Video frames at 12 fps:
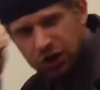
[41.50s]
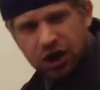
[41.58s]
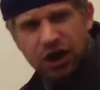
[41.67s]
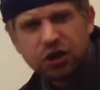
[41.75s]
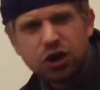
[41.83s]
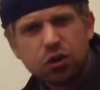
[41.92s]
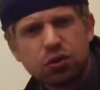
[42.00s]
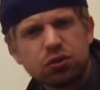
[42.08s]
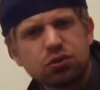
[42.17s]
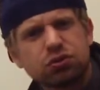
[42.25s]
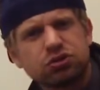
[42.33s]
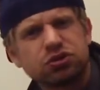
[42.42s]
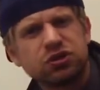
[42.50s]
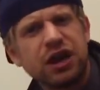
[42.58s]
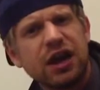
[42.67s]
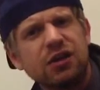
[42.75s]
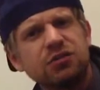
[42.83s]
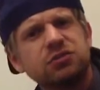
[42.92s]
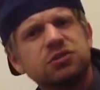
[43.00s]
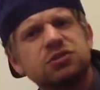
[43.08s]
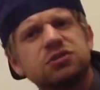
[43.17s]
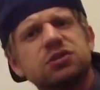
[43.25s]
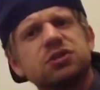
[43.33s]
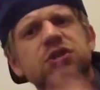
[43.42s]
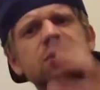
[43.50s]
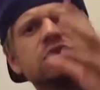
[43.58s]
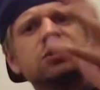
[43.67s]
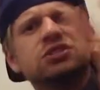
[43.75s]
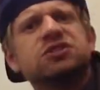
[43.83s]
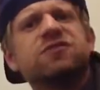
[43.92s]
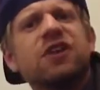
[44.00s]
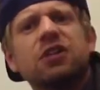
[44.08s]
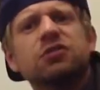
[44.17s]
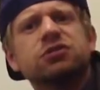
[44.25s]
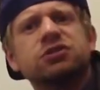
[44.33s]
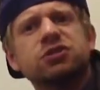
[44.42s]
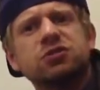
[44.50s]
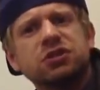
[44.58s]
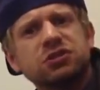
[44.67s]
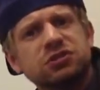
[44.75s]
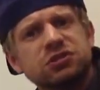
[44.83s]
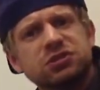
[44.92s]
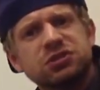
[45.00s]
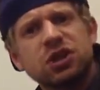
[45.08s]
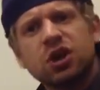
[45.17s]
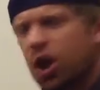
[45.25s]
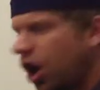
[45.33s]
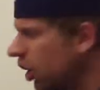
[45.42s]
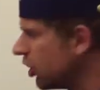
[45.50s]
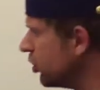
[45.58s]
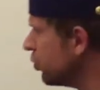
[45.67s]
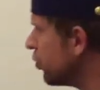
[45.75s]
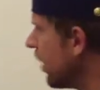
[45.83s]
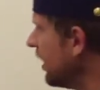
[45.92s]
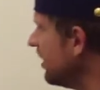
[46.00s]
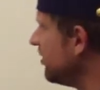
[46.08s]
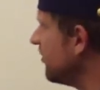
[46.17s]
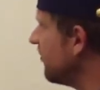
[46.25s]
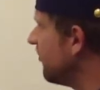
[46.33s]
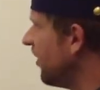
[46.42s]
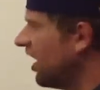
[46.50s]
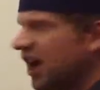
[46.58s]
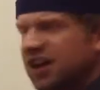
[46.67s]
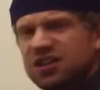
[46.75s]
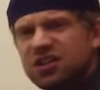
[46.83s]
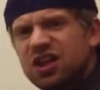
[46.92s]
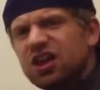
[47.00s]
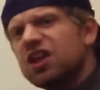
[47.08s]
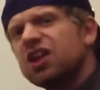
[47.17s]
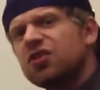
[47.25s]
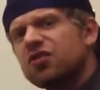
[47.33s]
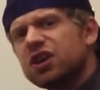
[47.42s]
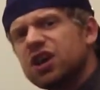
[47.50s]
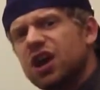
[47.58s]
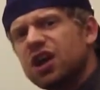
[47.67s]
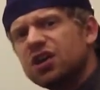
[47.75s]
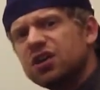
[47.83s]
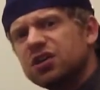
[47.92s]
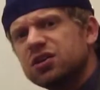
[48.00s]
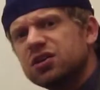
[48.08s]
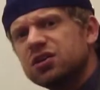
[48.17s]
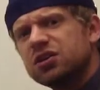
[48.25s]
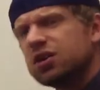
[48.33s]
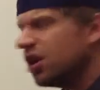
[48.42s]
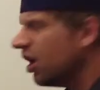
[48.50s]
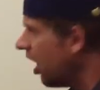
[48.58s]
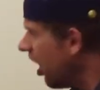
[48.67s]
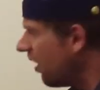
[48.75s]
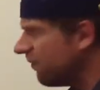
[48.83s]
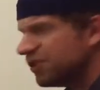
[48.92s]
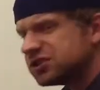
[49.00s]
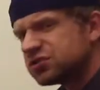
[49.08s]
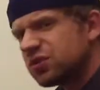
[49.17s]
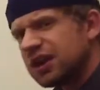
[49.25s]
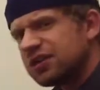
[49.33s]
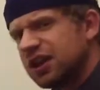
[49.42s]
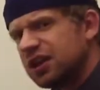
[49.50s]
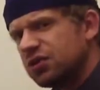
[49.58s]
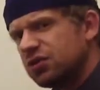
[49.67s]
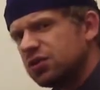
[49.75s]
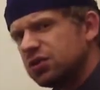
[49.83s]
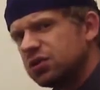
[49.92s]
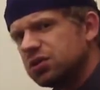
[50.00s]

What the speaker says: Hello, Orchard House, fellow students. Are you ready to find the area of this rectangle?